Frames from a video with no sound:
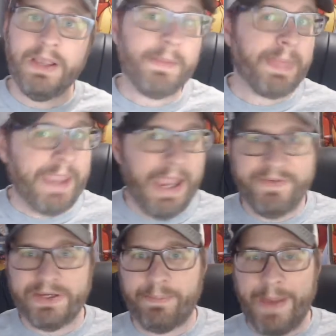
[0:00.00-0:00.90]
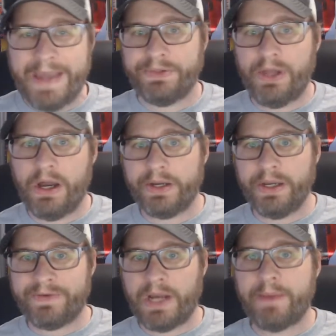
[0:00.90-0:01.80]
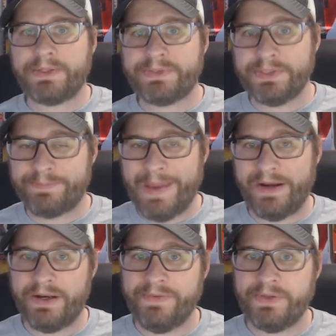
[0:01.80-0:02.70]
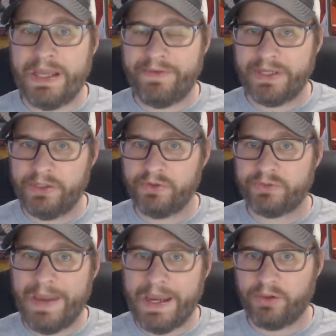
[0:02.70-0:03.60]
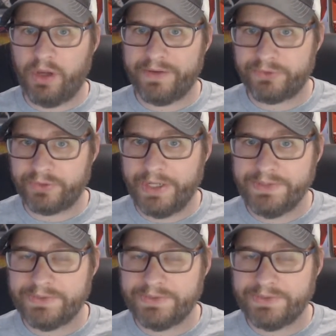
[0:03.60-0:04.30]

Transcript: having a backlog of comics is bad enough with having a huge backlog of trades,